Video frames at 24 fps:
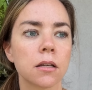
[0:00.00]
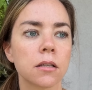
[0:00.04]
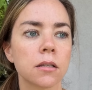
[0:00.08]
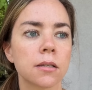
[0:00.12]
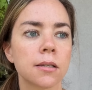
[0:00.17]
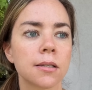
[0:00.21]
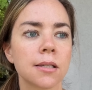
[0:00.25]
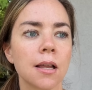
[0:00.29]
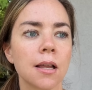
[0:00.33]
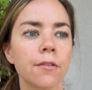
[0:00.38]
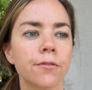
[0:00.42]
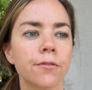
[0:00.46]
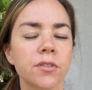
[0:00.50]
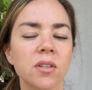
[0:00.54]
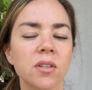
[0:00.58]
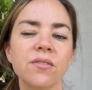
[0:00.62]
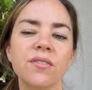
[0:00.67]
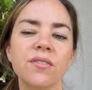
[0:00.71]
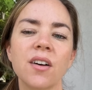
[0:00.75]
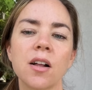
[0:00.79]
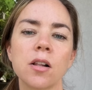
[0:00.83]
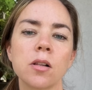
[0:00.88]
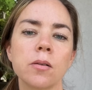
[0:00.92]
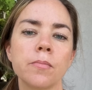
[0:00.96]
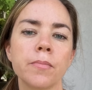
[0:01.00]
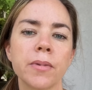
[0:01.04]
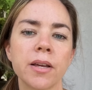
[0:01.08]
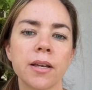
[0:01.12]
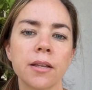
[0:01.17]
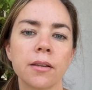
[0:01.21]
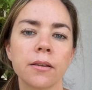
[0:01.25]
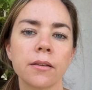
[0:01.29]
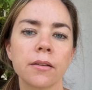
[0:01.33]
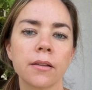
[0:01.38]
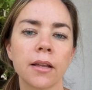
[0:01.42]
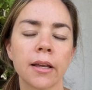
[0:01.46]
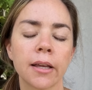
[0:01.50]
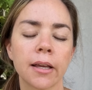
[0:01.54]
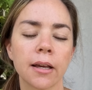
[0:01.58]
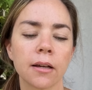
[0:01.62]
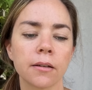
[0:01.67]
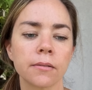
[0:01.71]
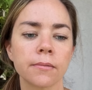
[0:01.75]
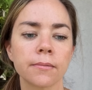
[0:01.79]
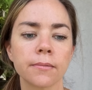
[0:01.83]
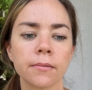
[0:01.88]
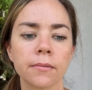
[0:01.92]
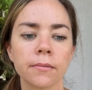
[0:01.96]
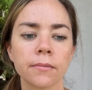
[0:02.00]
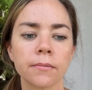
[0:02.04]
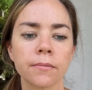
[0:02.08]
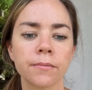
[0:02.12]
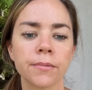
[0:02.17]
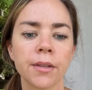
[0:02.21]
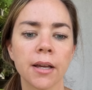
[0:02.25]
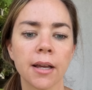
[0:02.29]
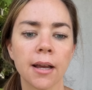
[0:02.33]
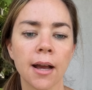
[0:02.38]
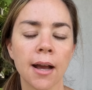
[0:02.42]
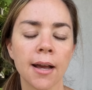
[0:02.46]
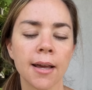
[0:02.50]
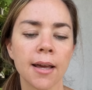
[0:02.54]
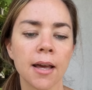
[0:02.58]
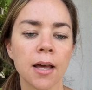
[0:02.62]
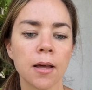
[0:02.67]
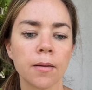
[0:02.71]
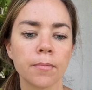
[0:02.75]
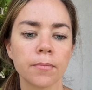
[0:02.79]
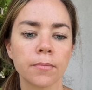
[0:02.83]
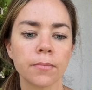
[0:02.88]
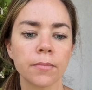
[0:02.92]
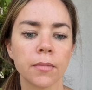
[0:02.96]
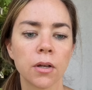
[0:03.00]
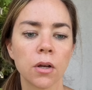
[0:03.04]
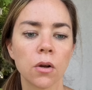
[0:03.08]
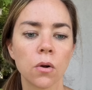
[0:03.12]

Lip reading: self-development like I am,